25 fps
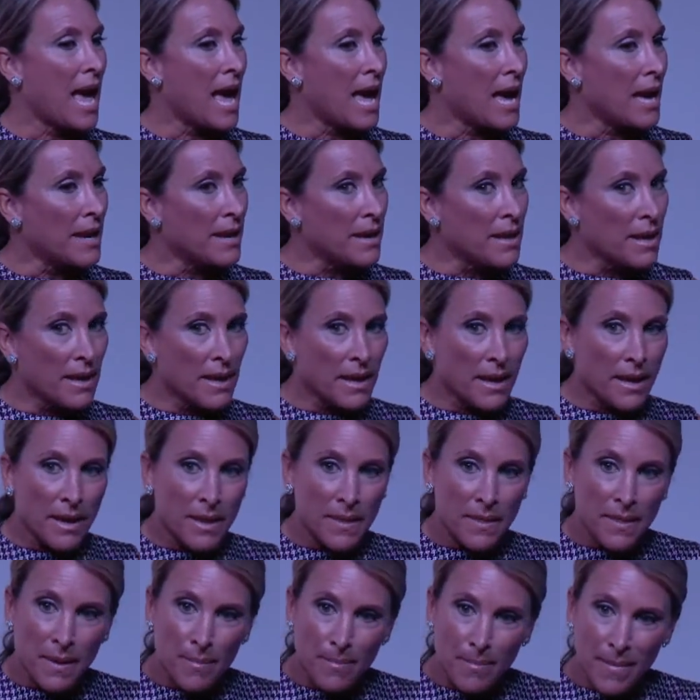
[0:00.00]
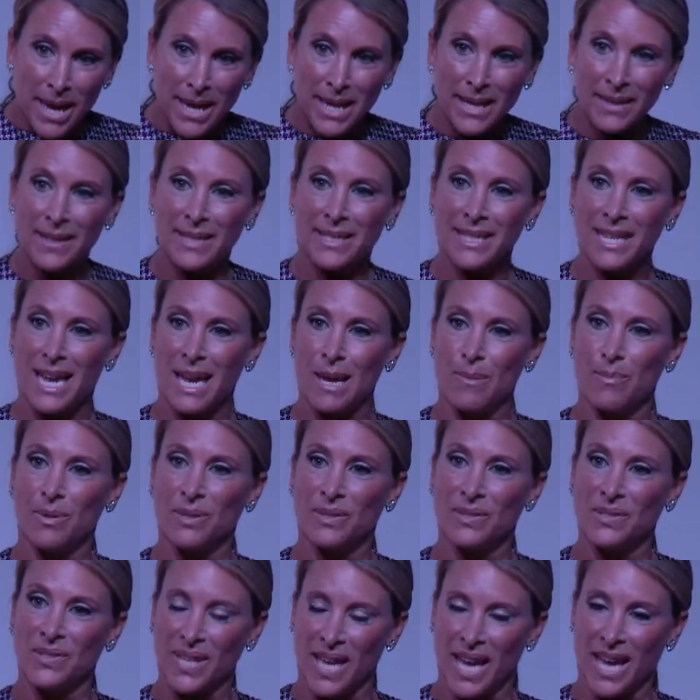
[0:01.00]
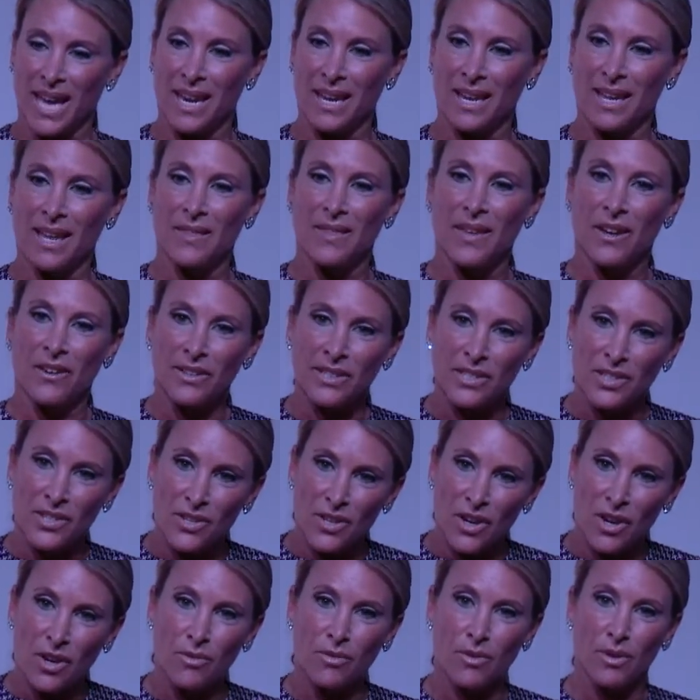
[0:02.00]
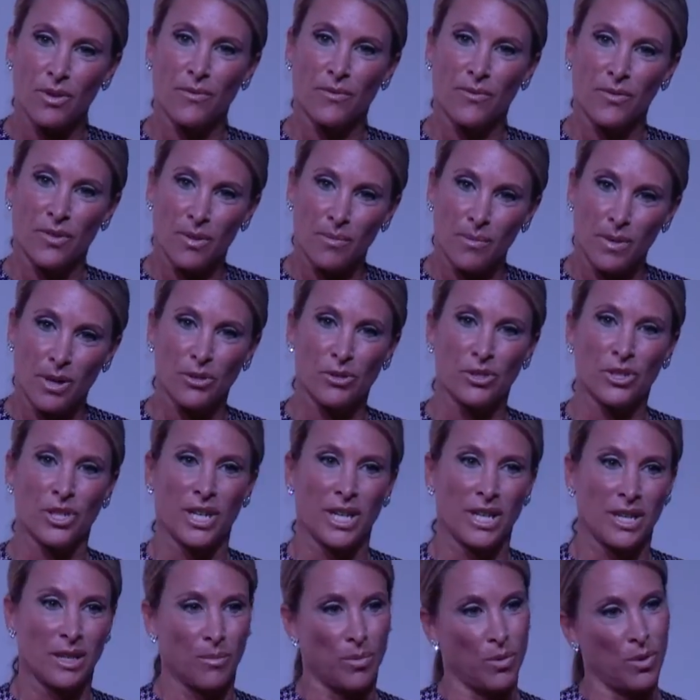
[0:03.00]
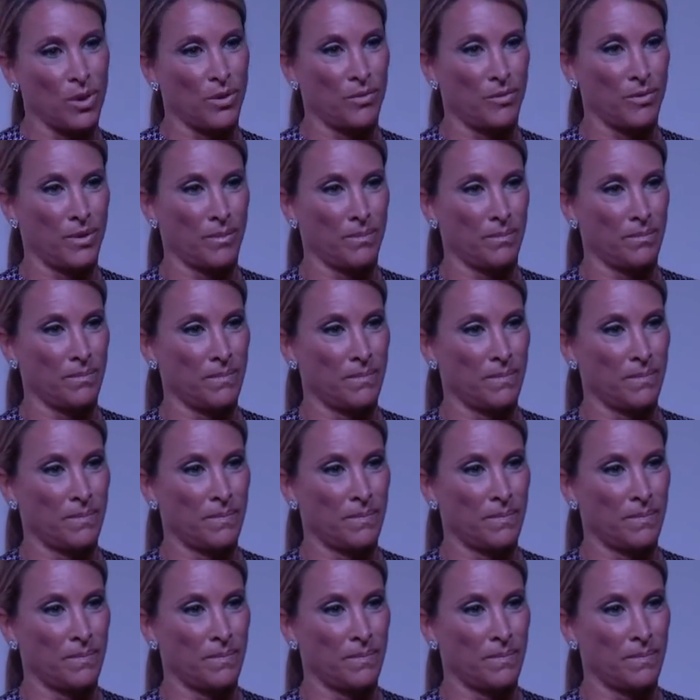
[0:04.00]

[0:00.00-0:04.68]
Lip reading: And the men at the table said, there is no room for emotion in the boardroom.